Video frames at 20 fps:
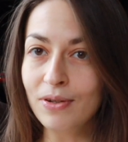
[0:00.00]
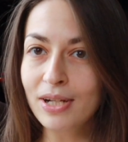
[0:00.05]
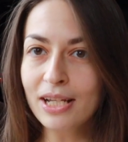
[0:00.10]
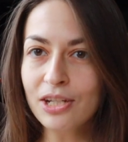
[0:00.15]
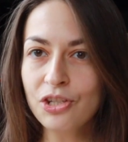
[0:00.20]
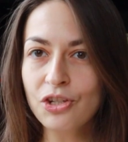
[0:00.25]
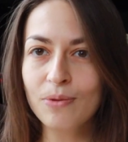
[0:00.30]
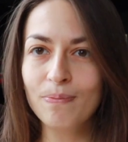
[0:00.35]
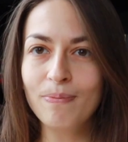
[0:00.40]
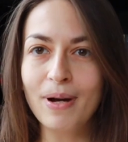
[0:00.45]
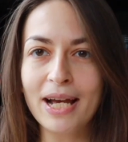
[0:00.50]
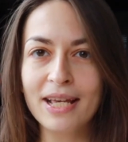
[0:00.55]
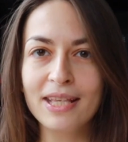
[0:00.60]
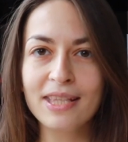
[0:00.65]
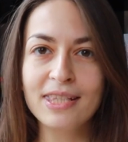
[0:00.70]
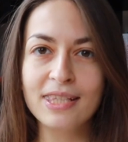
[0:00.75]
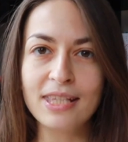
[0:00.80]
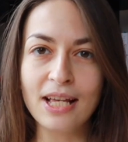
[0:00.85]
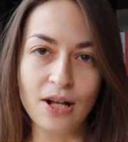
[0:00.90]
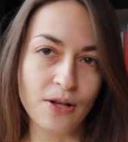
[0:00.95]
religion by
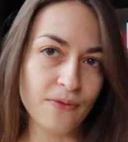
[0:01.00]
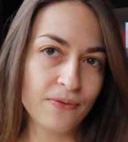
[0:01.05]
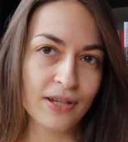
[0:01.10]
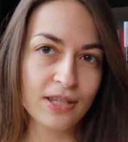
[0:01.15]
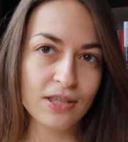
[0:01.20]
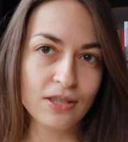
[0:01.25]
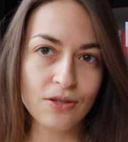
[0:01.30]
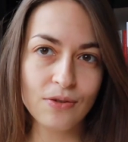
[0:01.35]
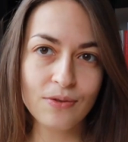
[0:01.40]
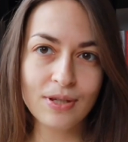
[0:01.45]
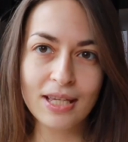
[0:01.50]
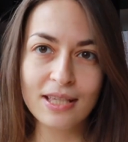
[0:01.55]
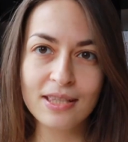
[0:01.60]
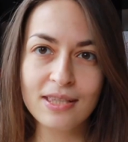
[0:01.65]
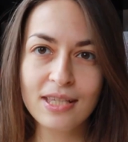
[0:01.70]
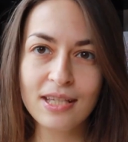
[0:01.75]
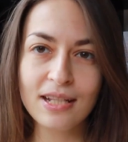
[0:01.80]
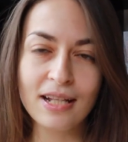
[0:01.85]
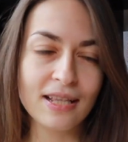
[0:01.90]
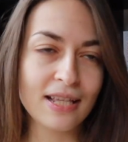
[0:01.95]
itself, as you can
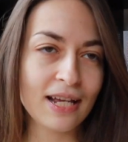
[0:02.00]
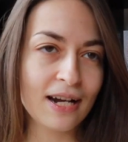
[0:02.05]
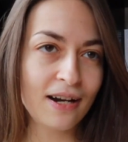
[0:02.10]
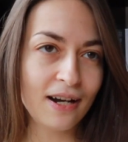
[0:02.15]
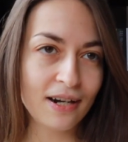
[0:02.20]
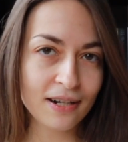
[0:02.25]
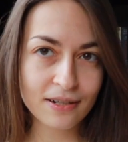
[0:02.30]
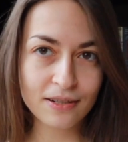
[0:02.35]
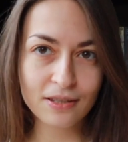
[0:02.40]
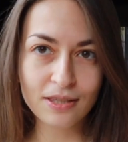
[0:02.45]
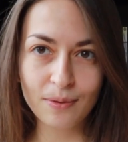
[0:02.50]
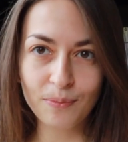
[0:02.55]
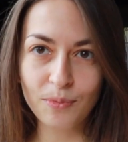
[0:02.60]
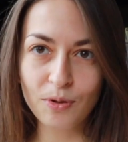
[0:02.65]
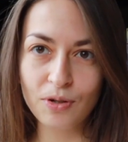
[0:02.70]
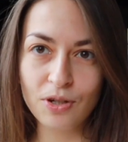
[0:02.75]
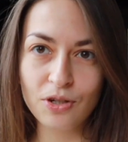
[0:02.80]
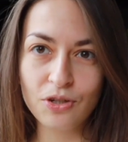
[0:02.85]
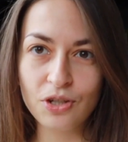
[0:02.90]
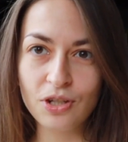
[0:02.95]
see, that there are some
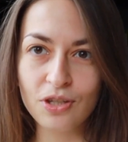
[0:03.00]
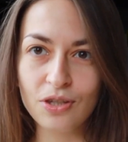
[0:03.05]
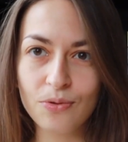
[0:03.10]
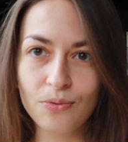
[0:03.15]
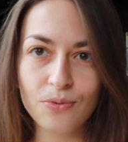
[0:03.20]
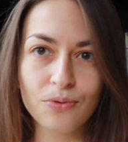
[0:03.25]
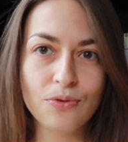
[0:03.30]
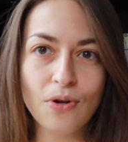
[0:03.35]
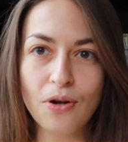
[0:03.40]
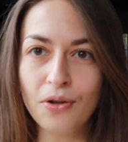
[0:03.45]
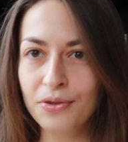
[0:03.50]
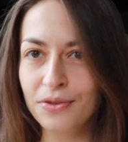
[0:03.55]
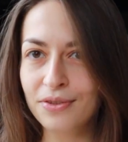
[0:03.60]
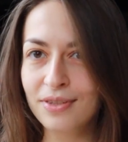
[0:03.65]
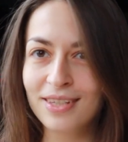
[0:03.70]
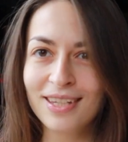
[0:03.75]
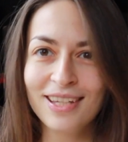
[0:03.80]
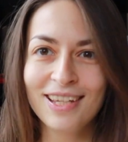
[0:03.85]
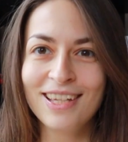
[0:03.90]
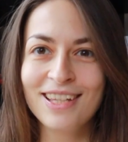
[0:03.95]
Christians who
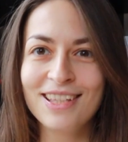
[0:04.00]
don't